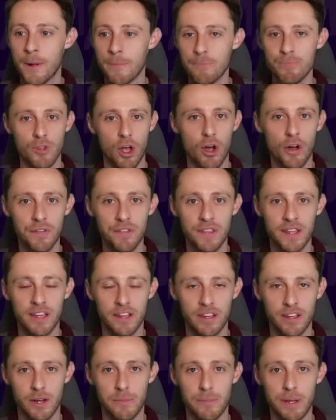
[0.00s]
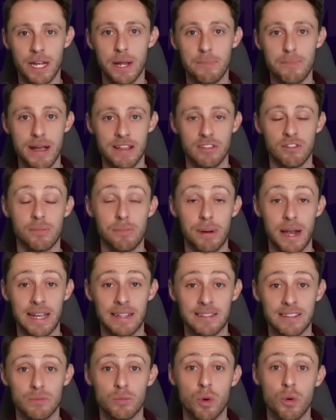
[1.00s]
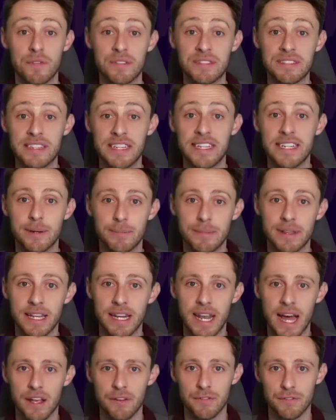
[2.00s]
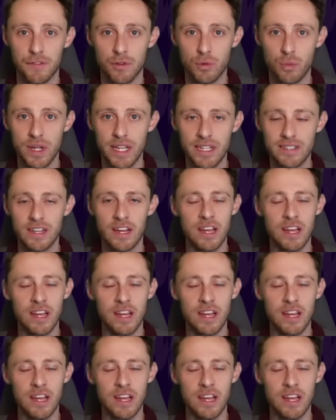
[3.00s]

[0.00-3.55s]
I think are going to be in a better place than what we've seen them in the last few weeks.